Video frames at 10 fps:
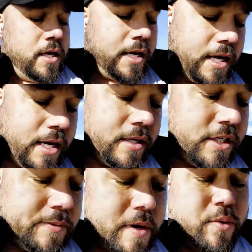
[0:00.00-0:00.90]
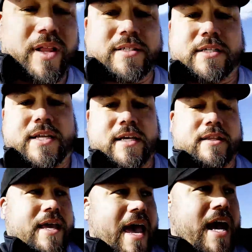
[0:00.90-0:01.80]
and just be willing to take
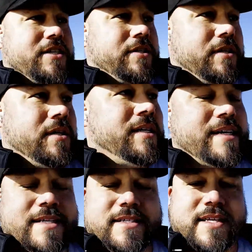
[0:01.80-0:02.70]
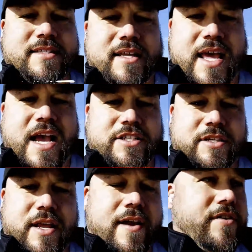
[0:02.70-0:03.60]
the action, consistent
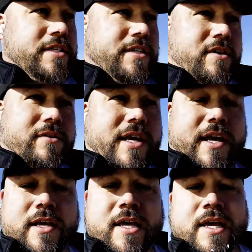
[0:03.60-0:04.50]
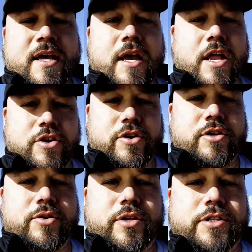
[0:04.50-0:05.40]
action every single day, and you can
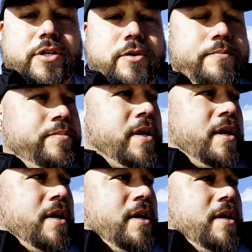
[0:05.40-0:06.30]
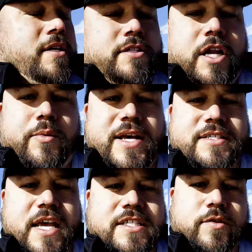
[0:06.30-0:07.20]
do it too. So anyways,
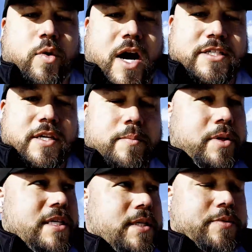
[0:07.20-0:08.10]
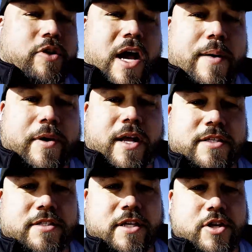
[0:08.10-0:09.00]
thanks for watching. Please subscribe, and I'll
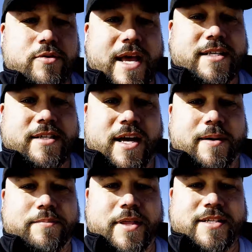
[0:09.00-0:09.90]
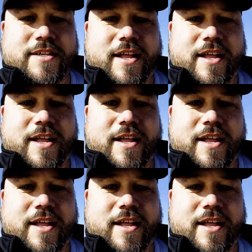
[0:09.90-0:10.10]
see you next time. Thanks a